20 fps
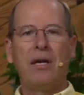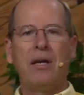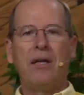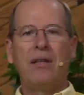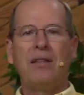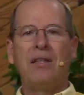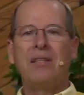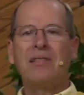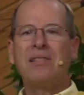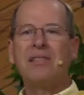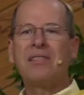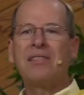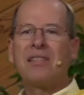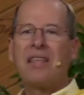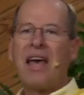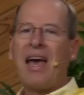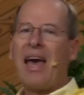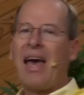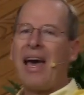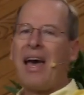This is
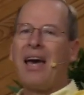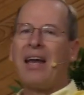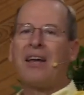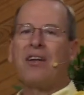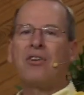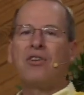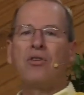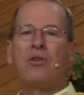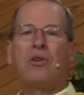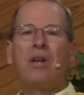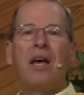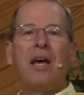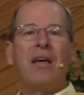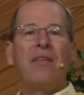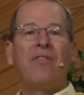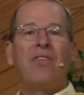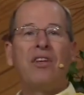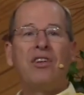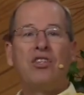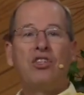the attitude
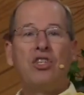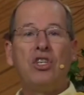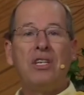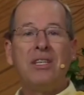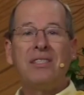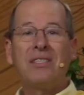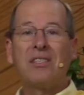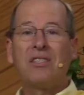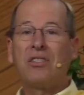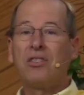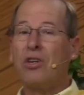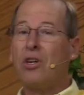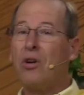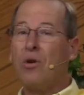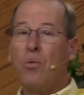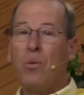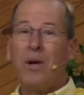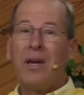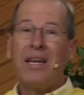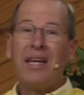that Jesus took
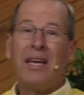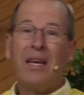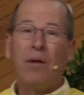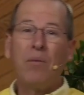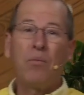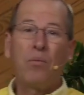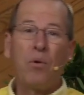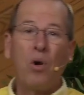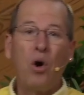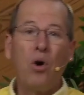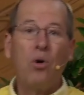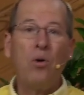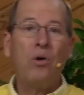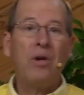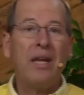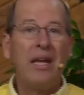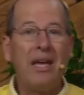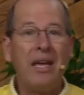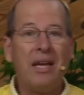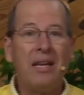when he rode
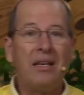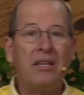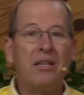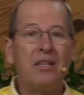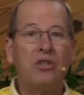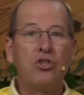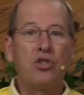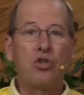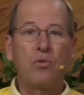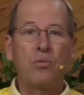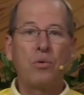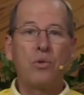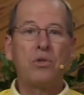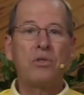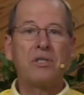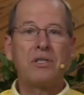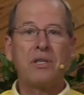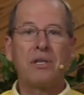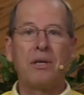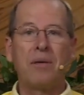into
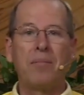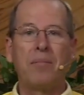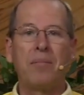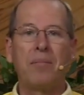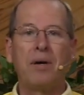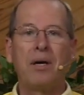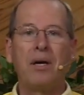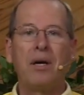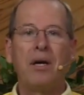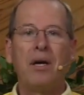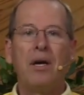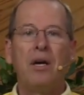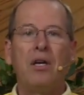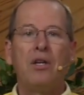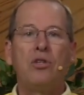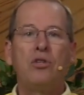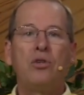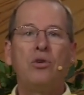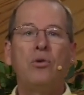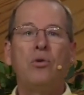Jerusalem
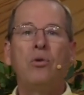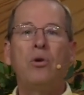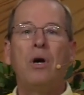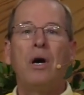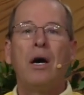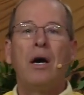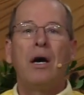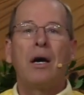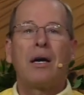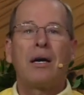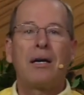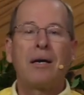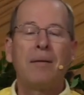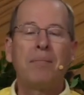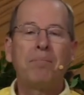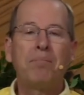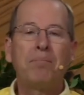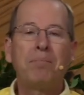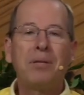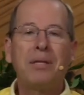to
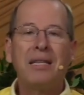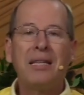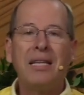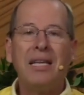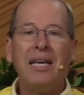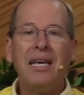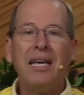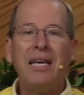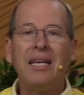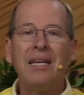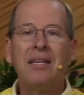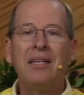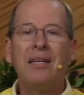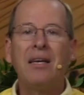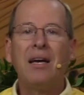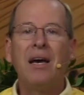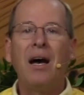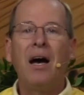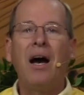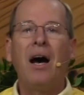complete
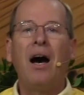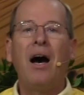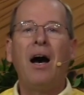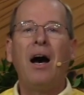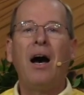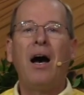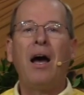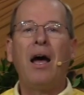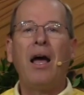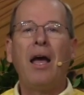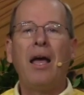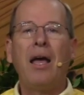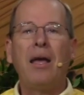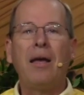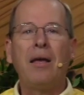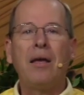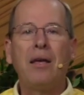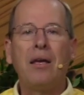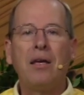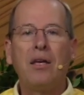a
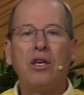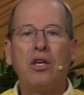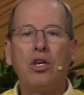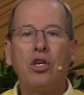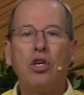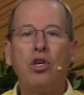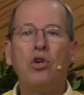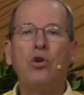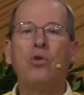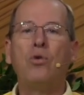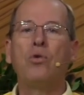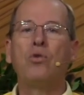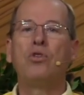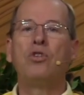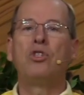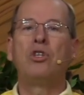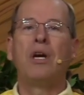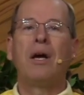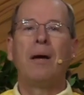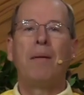
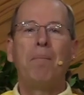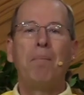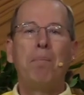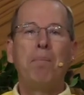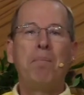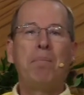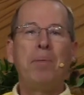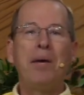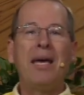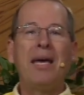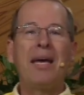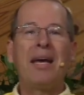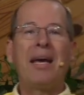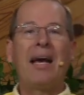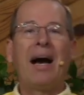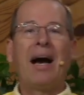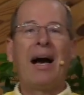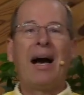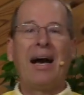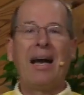huge, big
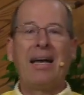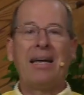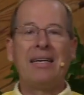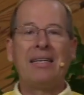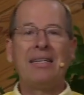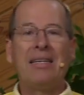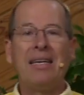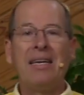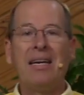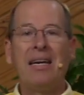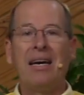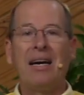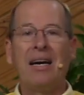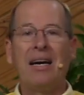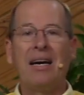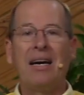idea